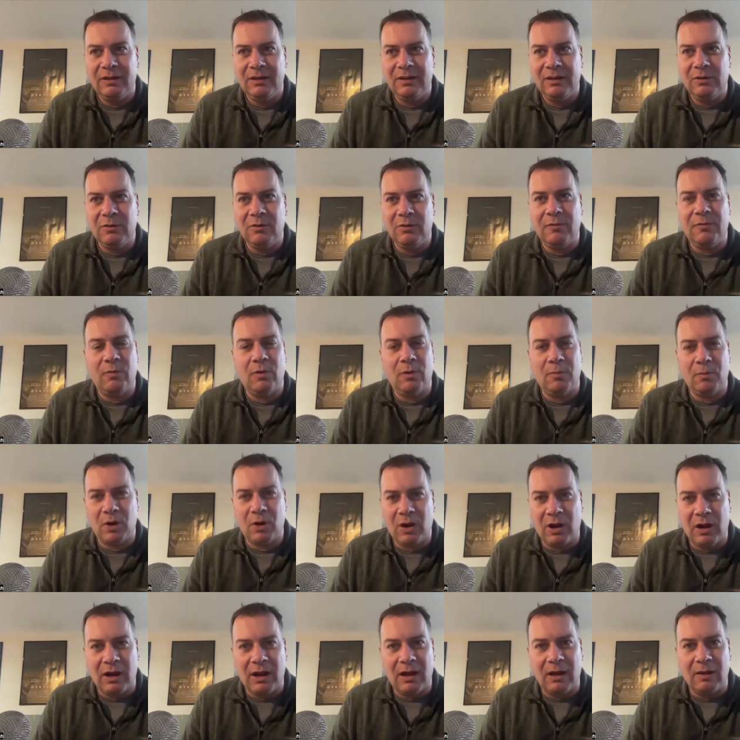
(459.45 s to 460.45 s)
you know a former
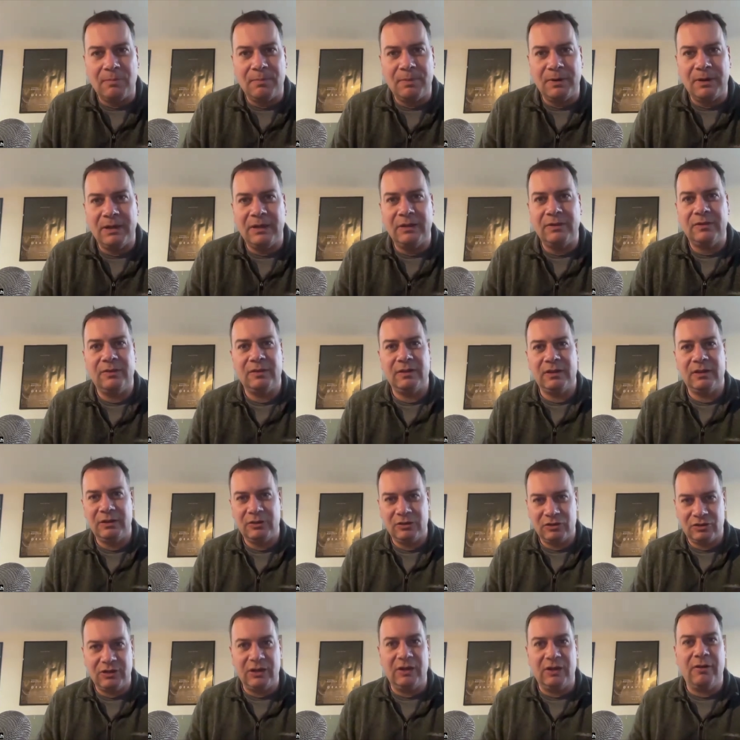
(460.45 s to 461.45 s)
cop and he's he's
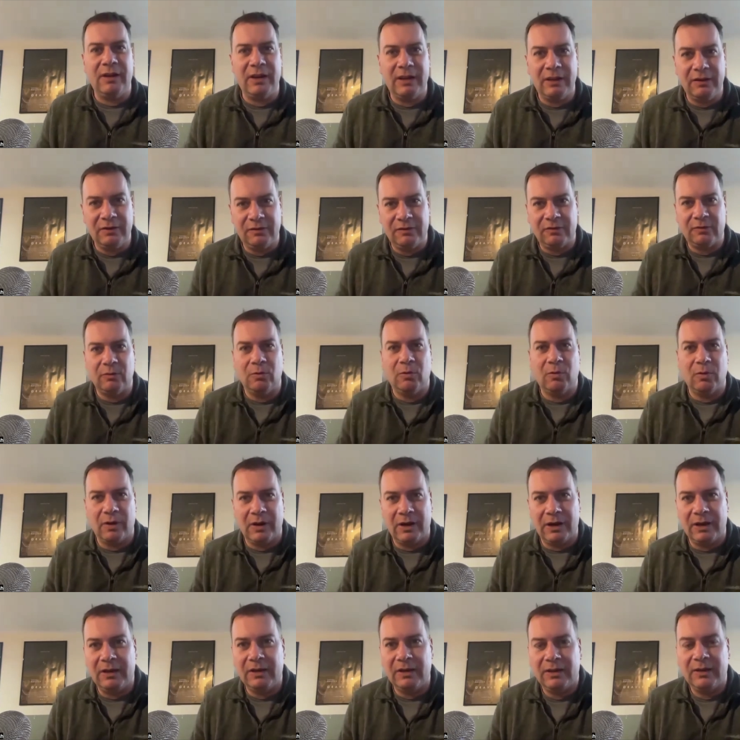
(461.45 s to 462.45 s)
sharing his
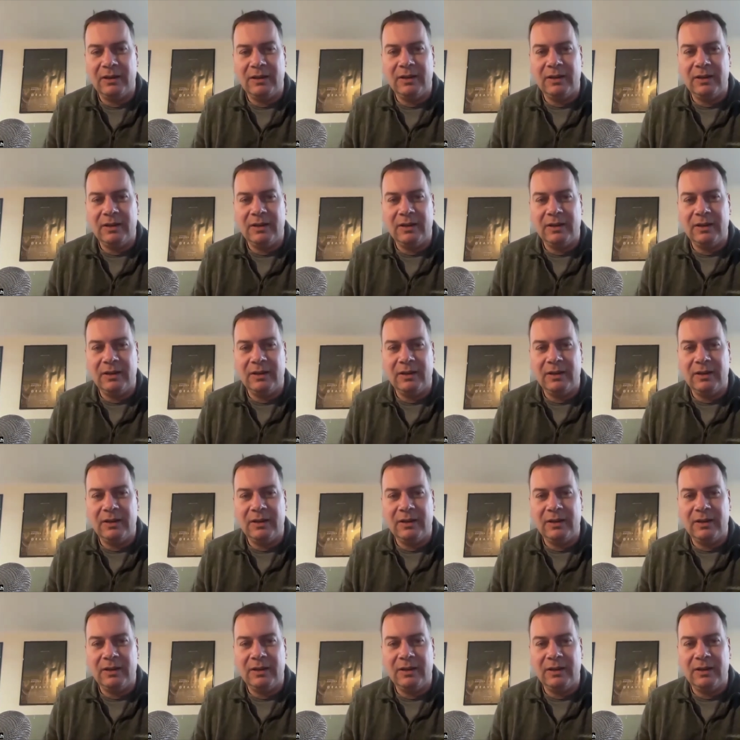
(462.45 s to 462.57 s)
story